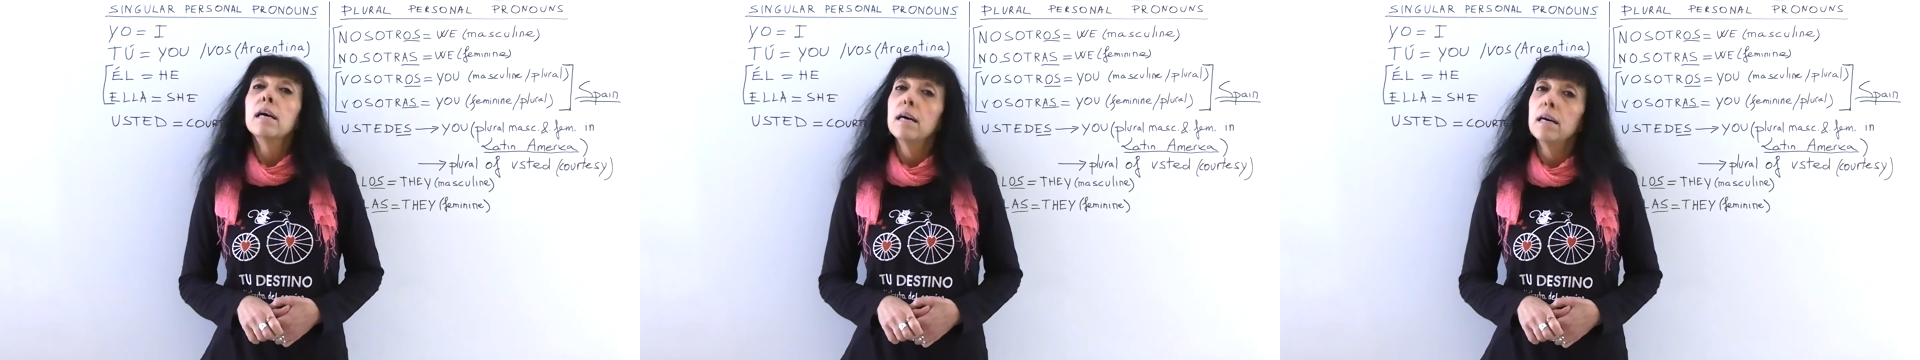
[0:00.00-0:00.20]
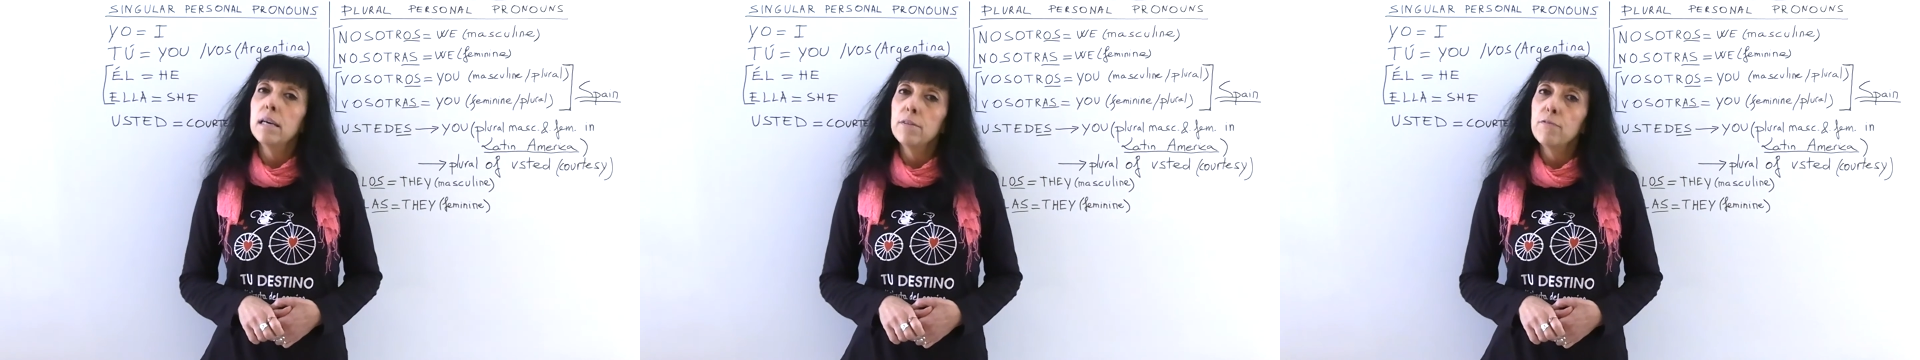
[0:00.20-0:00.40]

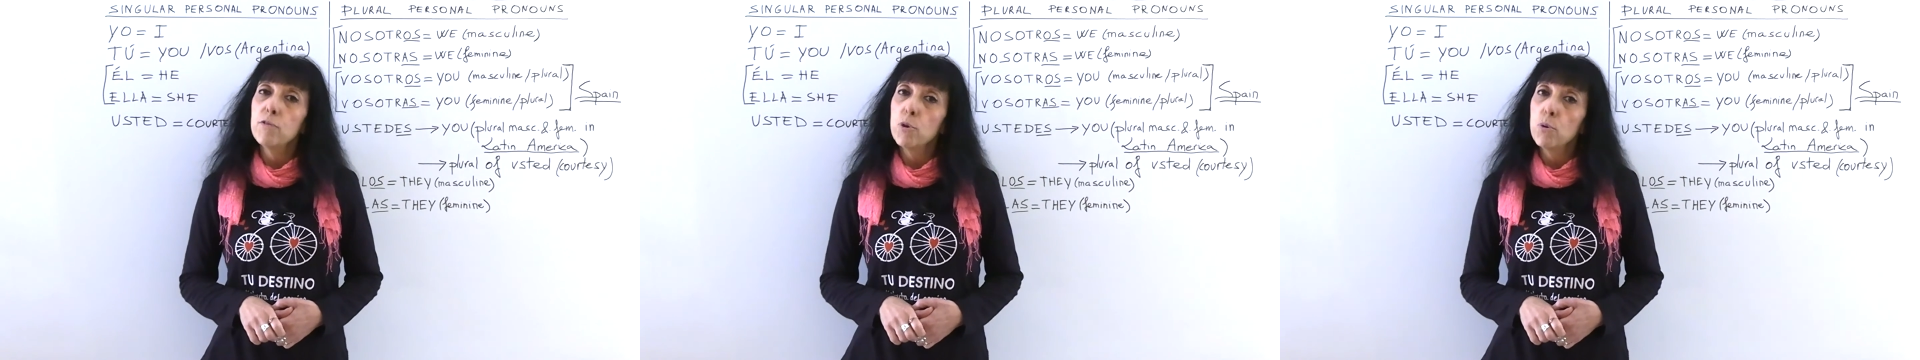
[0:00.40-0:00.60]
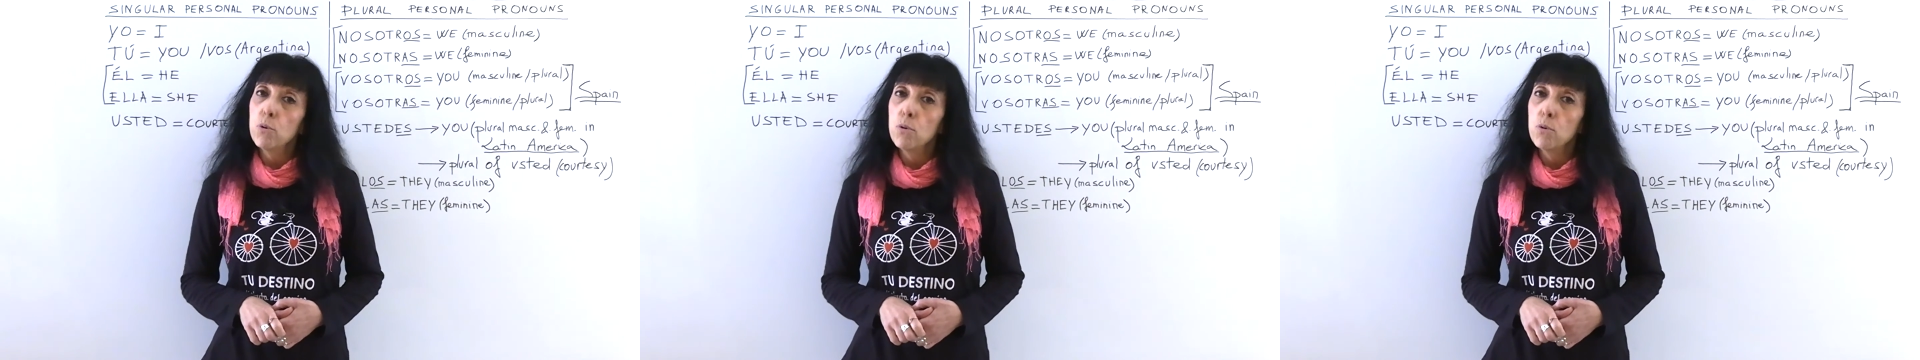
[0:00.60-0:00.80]
if
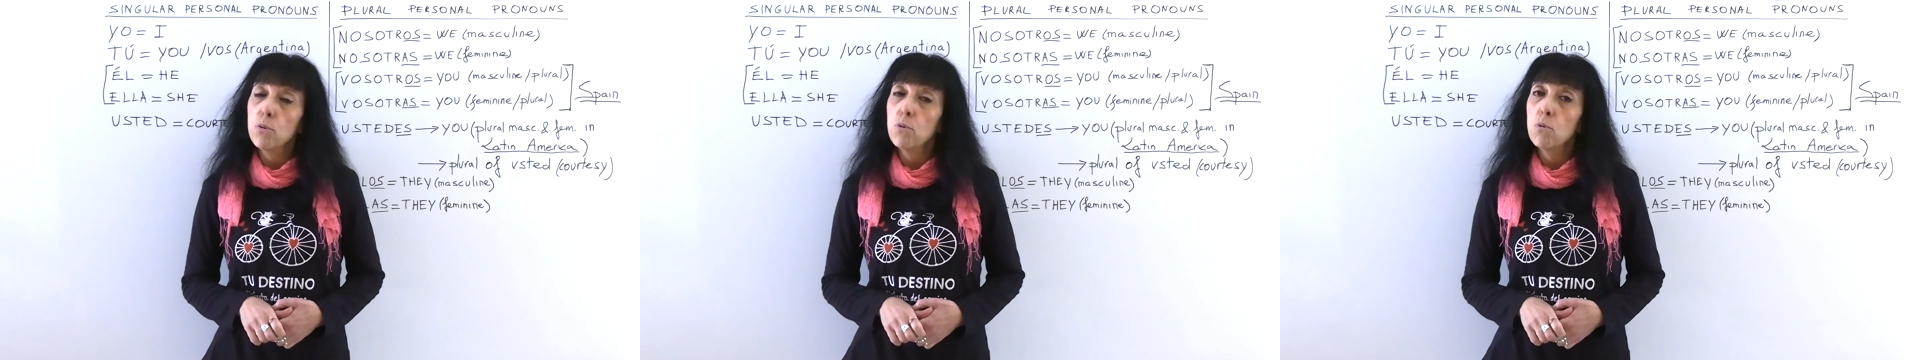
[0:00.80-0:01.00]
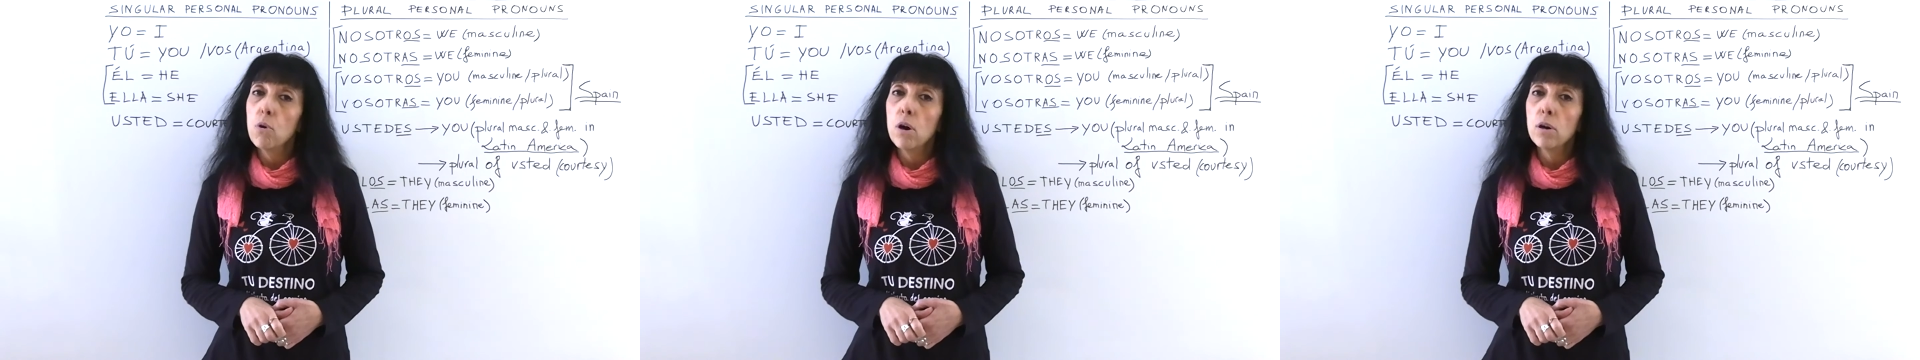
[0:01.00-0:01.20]
you
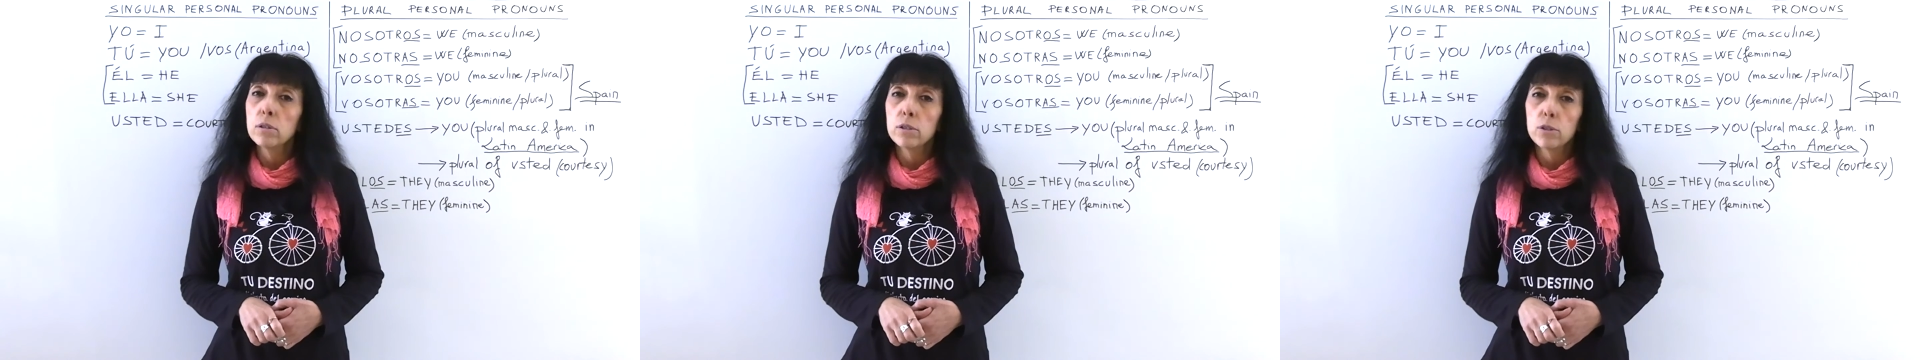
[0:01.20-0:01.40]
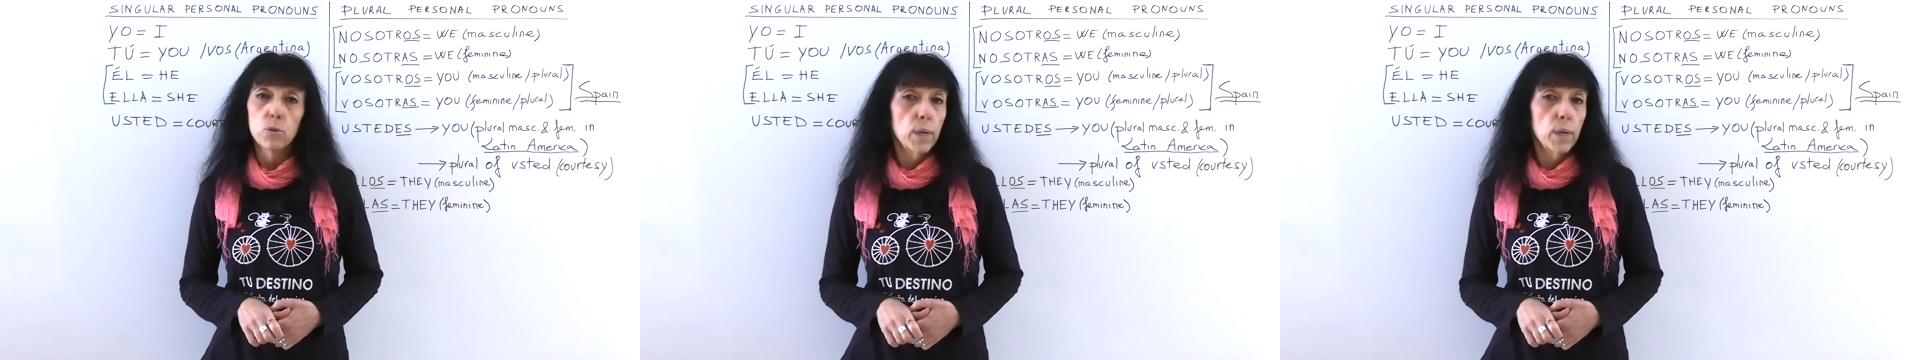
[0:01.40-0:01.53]
want